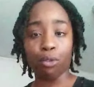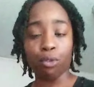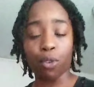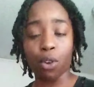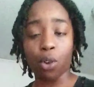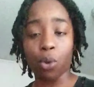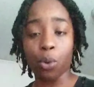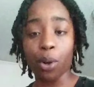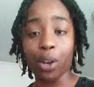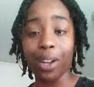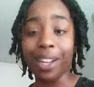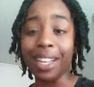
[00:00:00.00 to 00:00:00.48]

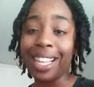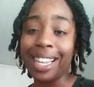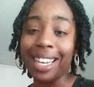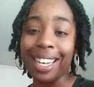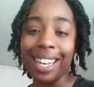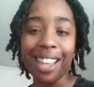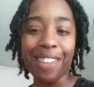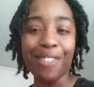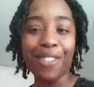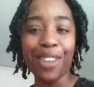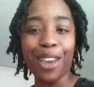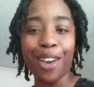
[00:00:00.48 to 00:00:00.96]
forward
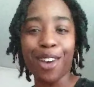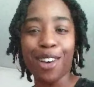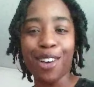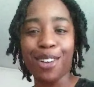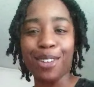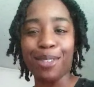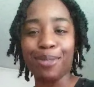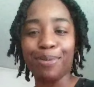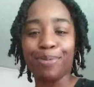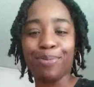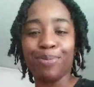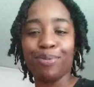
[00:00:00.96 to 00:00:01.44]
love
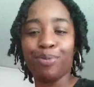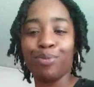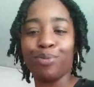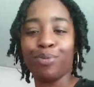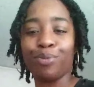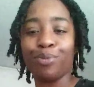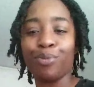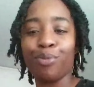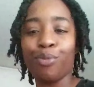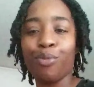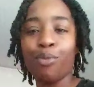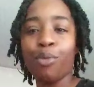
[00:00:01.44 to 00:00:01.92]
y'all
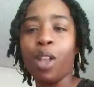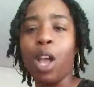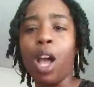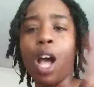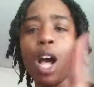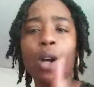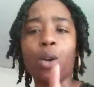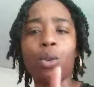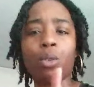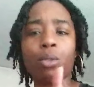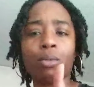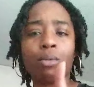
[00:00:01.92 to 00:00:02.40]

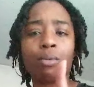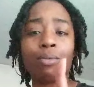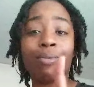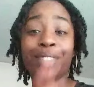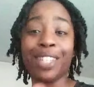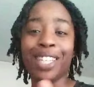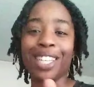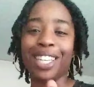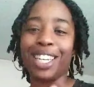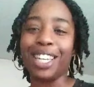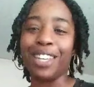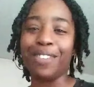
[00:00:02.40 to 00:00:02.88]
oh
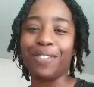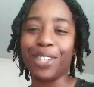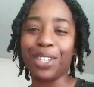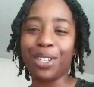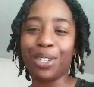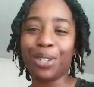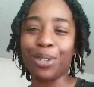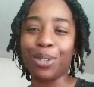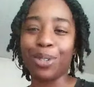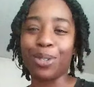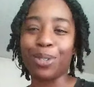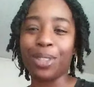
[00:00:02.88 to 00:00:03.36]
live your
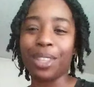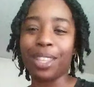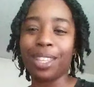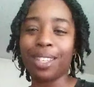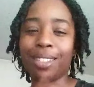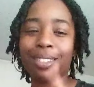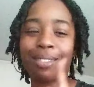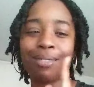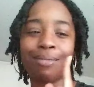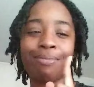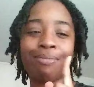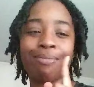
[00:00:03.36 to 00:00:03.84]
truth
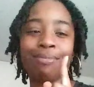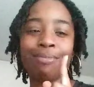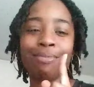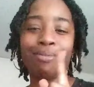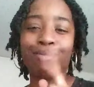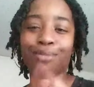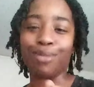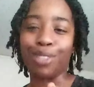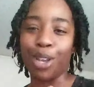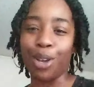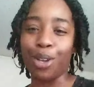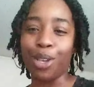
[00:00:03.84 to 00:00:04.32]

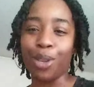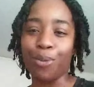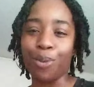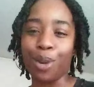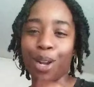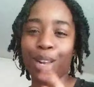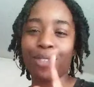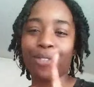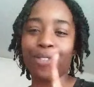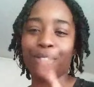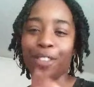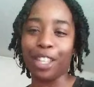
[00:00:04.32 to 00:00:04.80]
know your
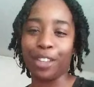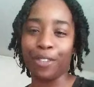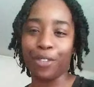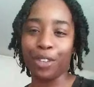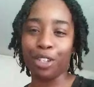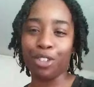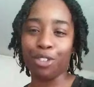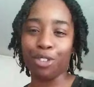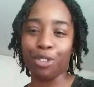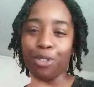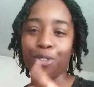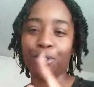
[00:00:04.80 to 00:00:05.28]
worth live
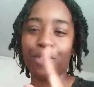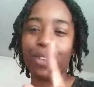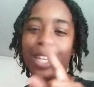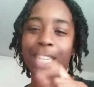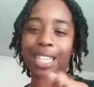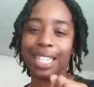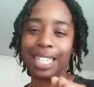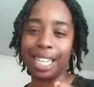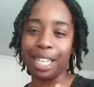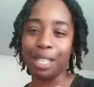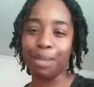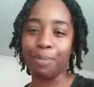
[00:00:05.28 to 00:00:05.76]
your truth
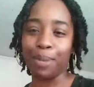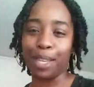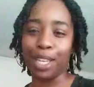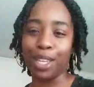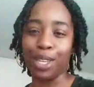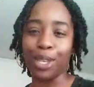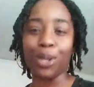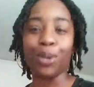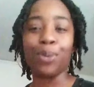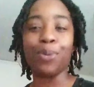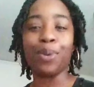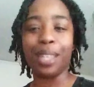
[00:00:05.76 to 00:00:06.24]
just be
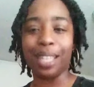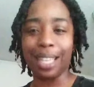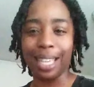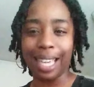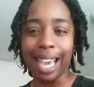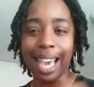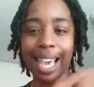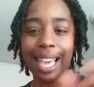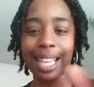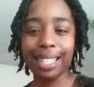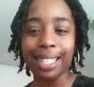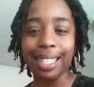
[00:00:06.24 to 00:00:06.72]
you
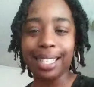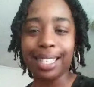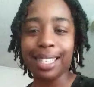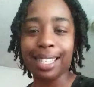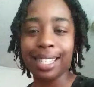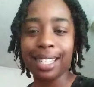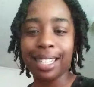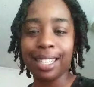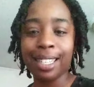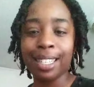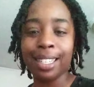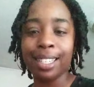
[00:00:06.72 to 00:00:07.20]

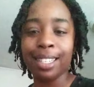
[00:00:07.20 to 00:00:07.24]
yes